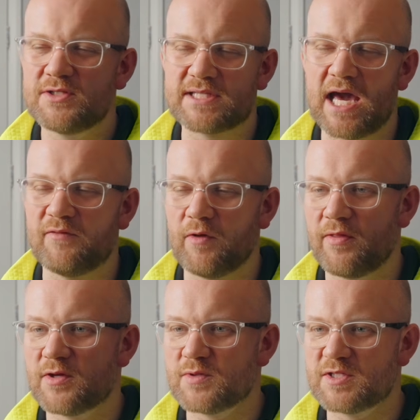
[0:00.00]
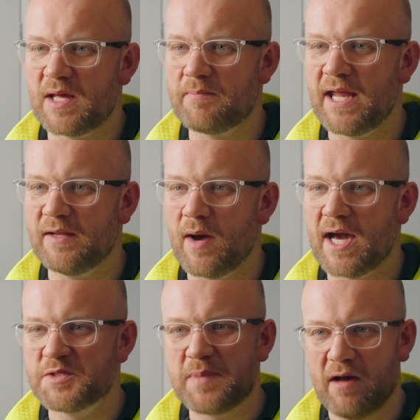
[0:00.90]
So it's kind of one of those where it's like penny
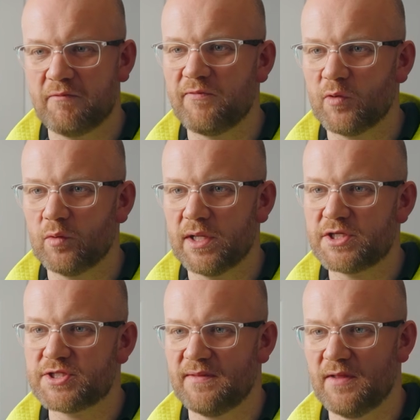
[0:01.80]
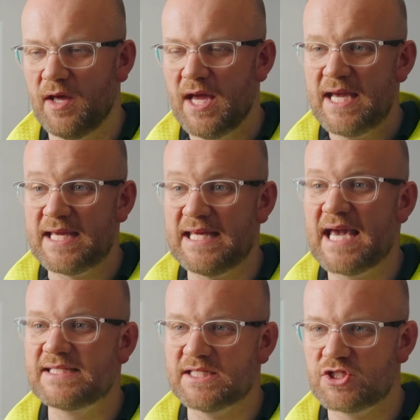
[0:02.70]
wise, pound foolish, in that
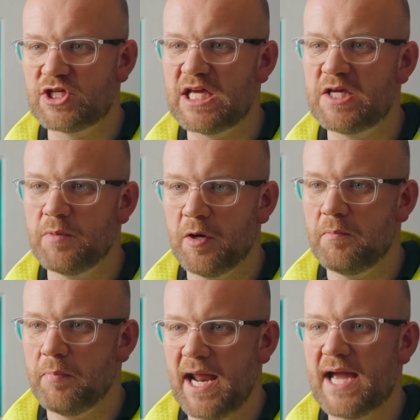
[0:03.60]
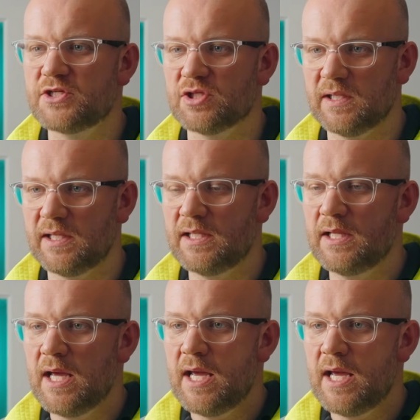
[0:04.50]
yes, it's cheaper, but actually